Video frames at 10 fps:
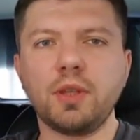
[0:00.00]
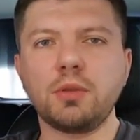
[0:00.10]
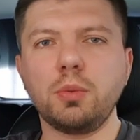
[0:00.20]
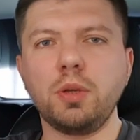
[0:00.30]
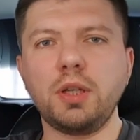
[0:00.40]

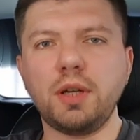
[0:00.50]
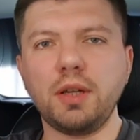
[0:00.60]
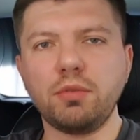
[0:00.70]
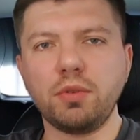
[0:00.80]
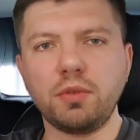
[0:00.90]
So we
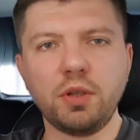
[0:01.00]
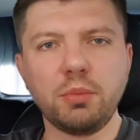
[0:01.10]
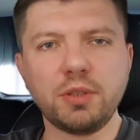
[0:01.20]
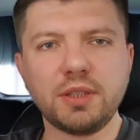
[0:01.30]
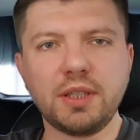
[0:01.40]
arrived with
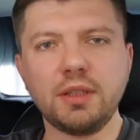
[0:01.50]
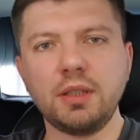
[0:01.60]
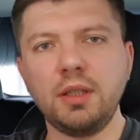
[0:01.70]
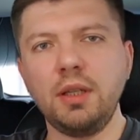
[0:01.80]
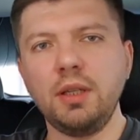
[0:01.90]
40%,
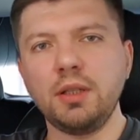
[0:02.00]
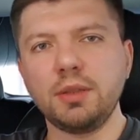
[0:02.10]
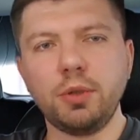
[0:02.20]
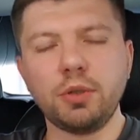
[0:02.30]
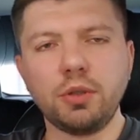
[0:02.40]

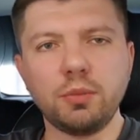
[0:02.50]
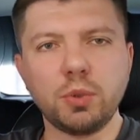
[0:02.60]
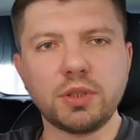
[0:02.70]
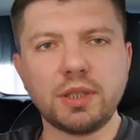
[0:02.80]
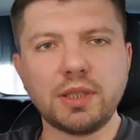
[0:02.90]
spot on
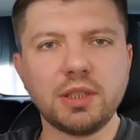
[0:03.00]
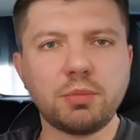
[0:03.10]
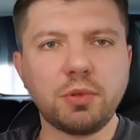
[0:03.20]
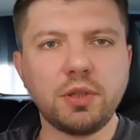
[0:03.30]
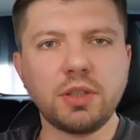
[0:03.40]
with Tesla's
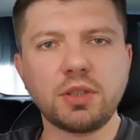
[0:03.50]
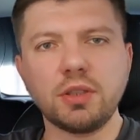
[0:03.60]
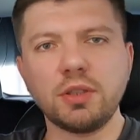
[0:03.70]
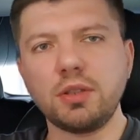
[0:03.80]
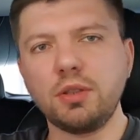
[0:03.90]

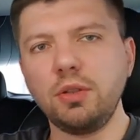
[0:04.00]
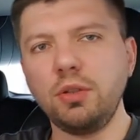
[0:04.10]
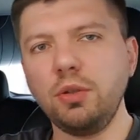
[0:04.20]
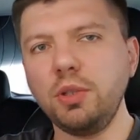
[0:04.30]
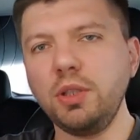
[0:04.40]
predictions.
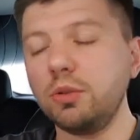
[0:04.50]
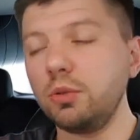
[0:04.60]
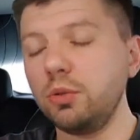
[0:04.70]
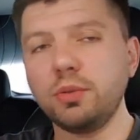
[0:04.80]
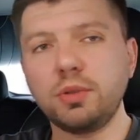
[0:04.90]
No need
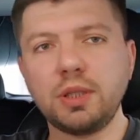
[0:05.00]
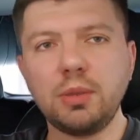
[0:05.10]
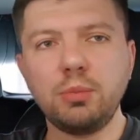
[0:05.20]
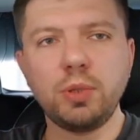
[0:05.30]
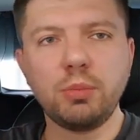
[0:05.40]
to use
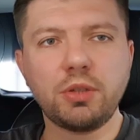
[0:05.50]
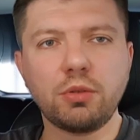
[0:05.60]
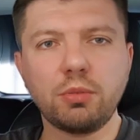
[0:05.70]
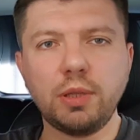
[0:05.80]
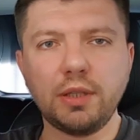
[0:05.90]
a
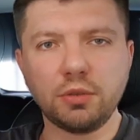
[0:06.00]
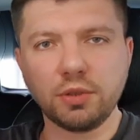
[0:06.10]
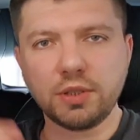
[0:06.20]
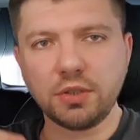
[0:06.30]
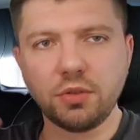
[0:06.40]
better planner
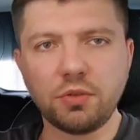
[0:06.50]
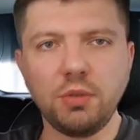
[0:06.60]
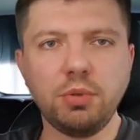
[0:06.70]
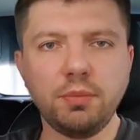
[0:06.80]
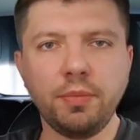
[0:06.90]
on such a
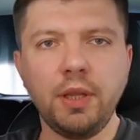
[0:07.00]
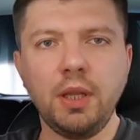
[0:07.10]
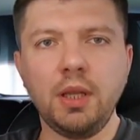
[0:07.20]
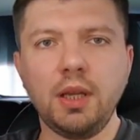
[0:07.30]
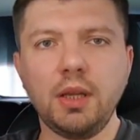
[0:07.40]
trip,
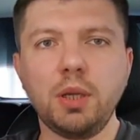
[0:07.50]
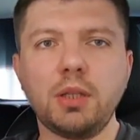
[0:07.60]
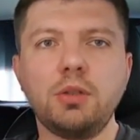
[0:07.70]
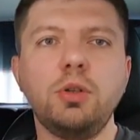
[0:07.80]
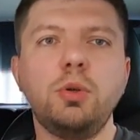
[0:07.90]
and we
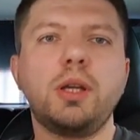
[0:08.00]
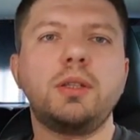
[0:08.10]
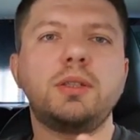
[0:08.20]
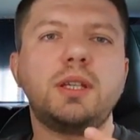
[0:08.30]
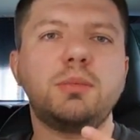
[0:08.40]
had no
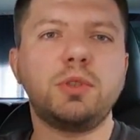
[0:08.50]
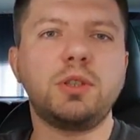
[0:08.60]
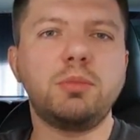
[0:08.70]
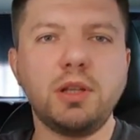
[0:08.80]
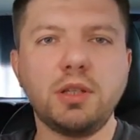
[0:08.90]
such
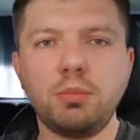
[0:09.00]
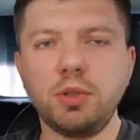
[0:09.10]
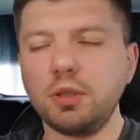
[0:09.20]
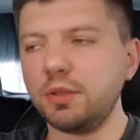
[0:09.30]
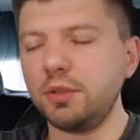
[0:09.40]
possibility
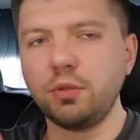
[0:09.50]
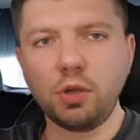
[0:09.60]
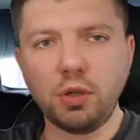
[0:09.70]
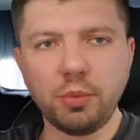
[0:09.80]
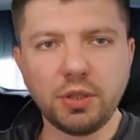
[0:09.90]
because the
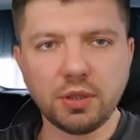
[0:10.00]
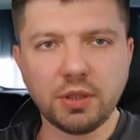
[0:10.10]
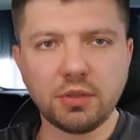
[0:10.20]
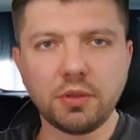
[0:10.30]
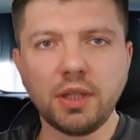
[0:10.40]
roaming
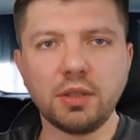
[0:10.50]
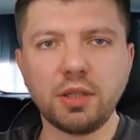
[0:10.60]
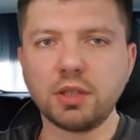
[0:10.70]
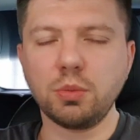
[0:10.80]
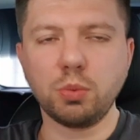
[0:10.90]
internet
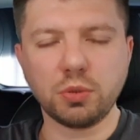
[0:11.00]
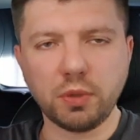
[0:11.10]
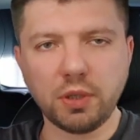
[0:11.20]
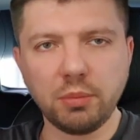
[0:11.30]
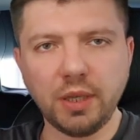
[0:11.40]
connection was
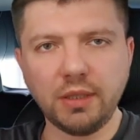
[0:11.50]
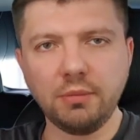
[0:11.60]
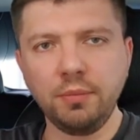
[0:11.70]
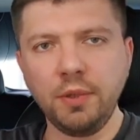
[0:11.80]
very bad.